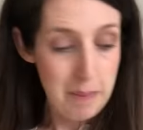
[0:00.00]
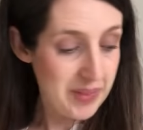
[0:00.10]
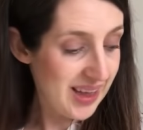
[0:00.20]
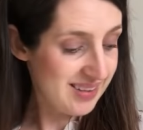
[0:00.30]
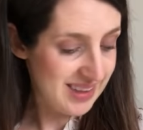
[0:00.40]

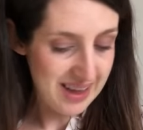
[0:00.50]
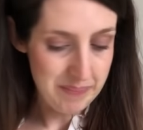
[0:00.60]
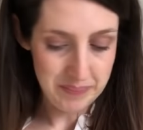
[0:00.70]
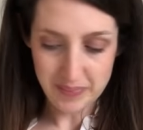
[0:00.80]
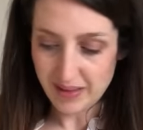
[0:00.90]
But that's the
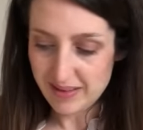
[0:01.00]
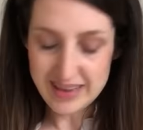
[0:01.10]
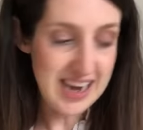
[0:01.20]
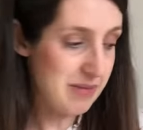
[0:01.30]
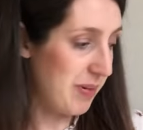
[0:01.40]
um,
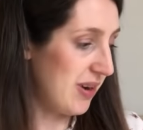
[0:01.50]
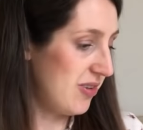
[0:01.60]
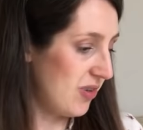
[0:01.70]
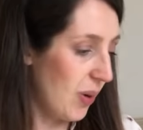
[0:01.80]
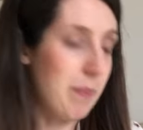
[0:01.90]

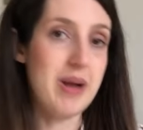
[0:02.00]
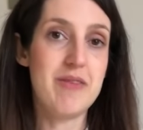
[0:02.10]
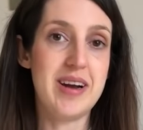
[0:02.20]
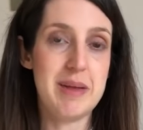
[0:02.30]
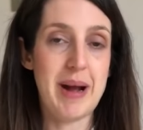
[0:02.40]
Sagebrush Top by
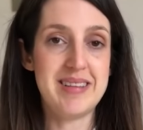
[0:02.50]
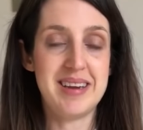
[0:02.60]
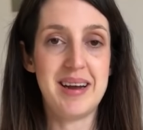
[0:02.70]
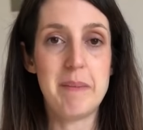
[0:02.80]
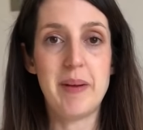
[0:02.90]
Friday
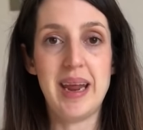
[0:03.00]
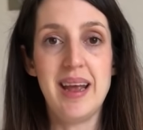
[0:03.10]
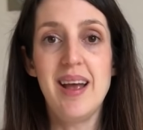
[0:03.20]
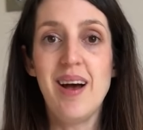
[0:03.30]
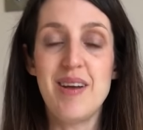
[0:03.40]
Pattern
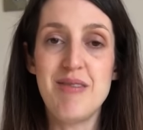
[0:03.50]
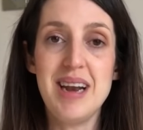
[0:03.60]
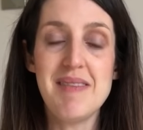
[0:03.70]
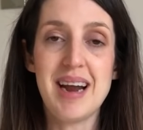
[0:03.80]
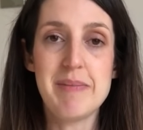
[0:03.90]
Company. I'd
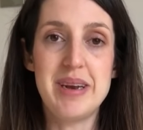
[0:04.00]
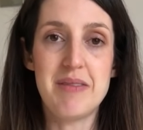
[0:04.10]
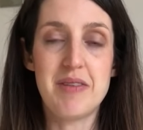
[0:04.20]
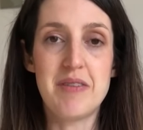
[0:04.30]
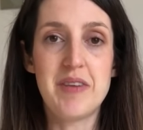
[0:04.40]
really recommend
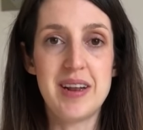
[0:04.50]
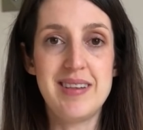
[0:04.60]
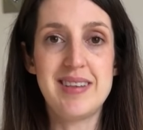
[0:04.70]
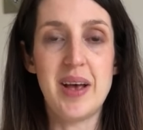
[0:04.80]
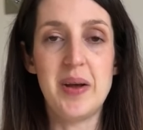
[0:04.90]
it for a
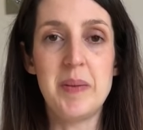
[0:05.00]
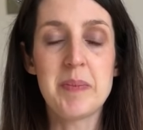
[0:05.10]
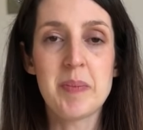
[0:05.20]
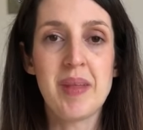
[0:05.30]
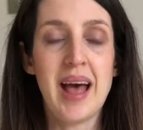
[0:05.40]
fun sew.
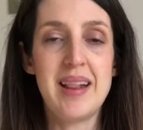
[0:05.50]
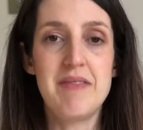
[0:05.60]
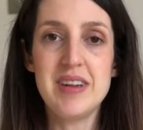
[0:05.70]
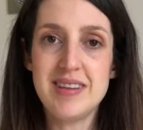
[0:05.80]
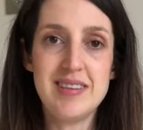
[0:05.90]
And
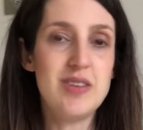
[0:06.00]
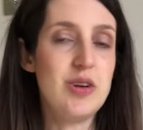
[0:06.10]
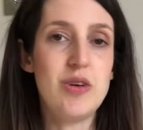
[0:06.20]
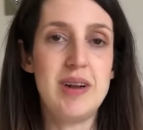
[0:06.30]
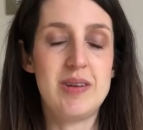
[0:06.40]
the fit isn't
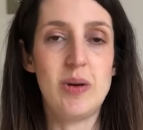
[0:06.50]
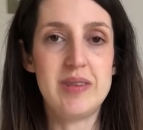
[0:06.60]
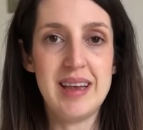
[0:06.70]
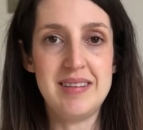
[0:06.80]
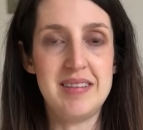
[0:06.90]
too critical,
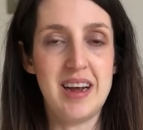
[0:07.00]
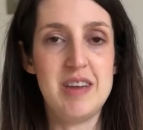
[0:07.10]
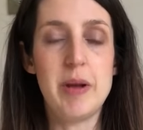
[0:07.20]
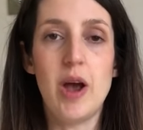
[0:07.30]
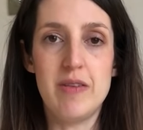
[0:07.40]
so it is
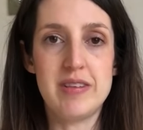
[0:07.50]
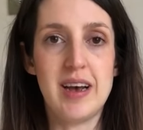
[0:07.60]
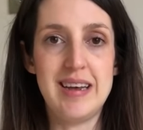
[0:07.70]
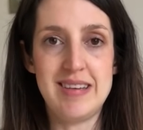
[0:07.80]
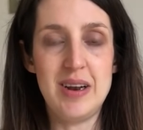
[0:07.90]
designed to be
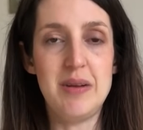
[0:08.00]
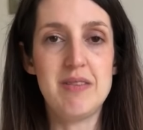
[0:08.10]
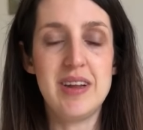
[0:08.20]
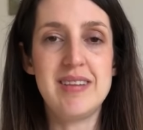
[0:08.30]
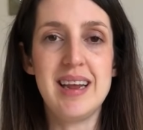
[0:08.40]
oversized and
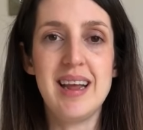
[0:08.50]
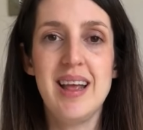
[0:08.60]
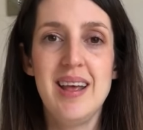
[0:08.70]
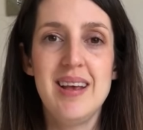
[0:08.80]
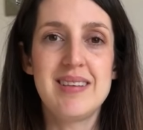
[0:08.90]
loose fitting.
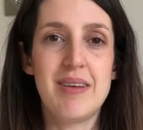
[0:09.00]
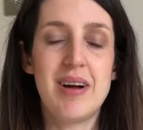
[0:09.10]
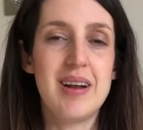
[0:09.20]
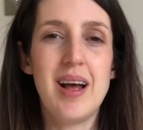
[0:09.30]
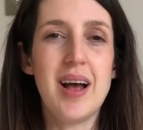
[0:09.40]
So there
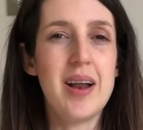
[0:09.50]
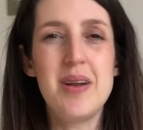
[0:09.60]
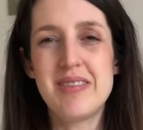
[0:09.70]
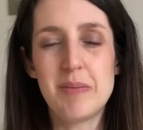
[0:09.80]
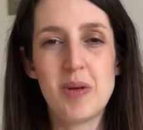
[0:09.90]
aren't, I
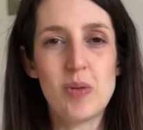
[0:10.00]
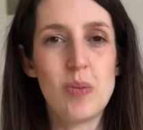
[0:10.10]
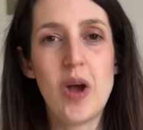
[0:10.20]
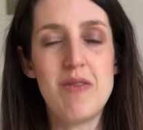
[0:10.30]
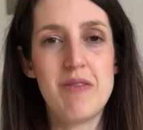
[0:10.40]
know sometimes
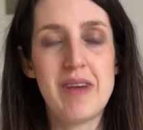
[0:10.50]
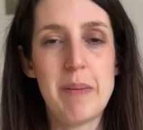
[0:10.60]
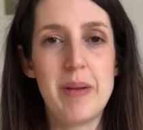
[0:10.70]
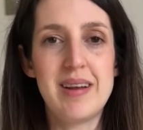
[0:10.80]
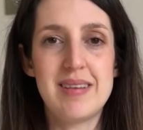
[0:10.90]
with woven
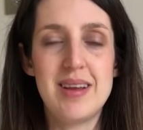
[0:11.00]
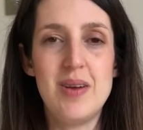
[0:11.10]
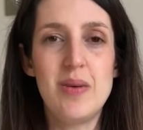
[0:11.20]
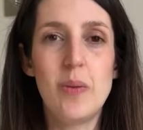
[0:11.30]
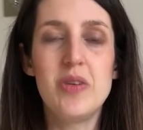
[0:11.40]
fabrics that
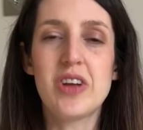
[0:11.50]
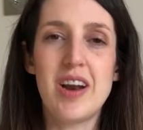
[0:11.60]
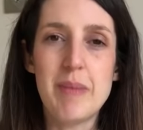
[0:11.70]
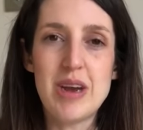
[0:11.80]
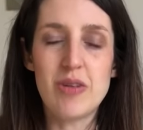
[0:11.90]
you not want to
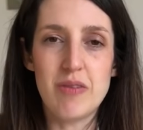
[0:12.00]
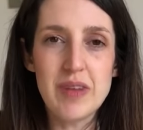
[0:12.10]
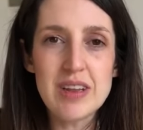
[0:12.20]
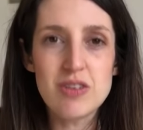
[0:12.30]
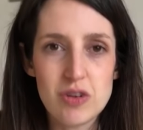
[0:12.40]
kind of make sure the
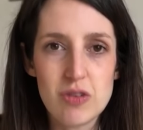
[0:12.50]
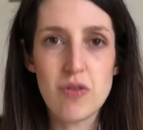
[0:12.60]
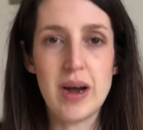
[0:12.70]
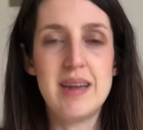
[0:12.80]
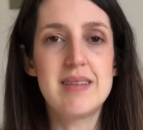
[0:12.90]
fit's
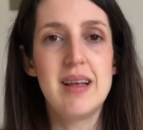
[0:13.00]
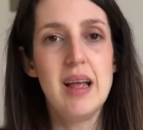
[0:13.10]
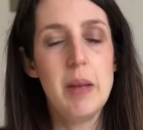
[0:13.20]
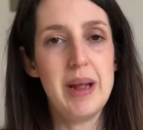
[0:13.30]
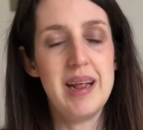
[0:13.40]
just right,
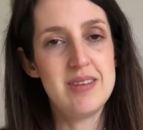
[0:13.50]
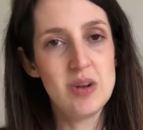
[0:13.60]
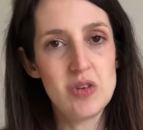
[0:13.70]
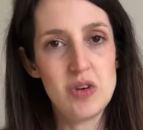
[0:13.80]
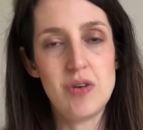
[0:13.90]
but it's
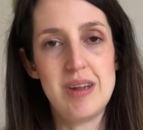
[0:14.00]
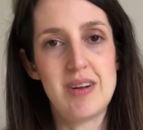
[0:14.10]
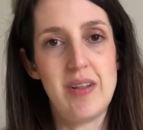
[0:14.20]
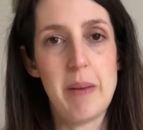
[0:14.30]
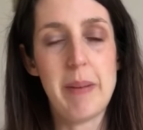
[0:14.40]
not too
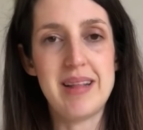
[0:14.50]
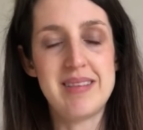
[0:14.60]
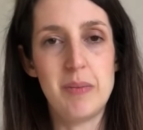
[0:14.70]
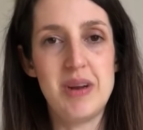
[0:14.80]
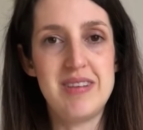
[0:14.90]
critical on that
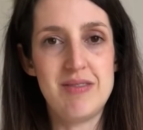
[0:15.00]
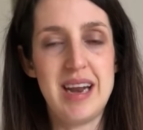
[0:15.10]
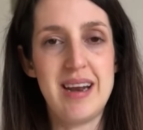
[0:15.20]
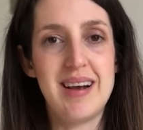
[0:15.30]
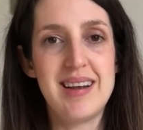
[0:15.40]
pattern, which is
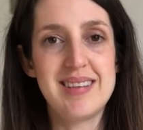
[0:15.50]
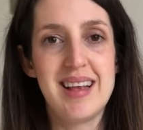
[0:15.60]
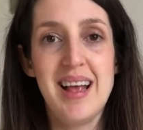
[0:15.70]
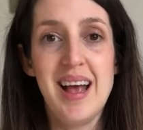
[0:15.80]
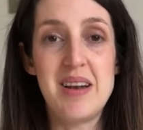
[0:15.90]
really nice
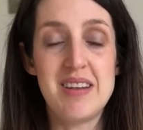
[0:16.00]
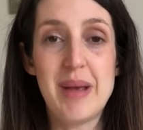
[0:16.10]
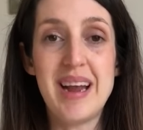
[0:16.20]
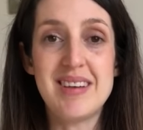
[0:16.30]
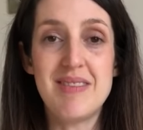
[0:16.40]
and just
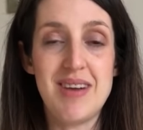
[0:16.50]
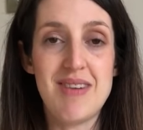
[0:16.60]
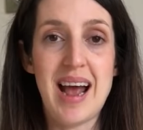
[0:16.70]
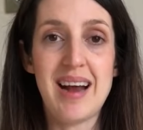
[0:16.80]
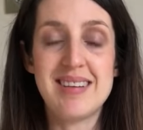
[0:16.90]
makes it really
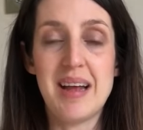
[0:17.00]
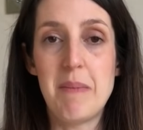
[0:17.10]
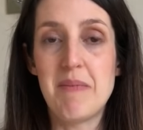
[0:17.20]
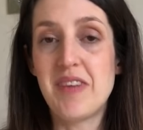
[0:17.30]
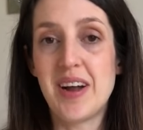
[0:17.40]
relaxed
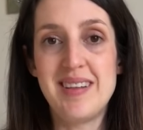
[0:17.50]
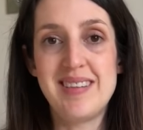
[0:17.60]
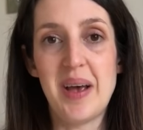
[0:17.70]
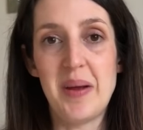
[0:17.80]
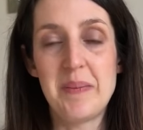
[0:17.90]
and um, fun
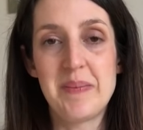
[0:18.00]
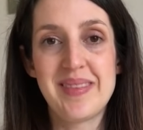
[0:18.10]
sew.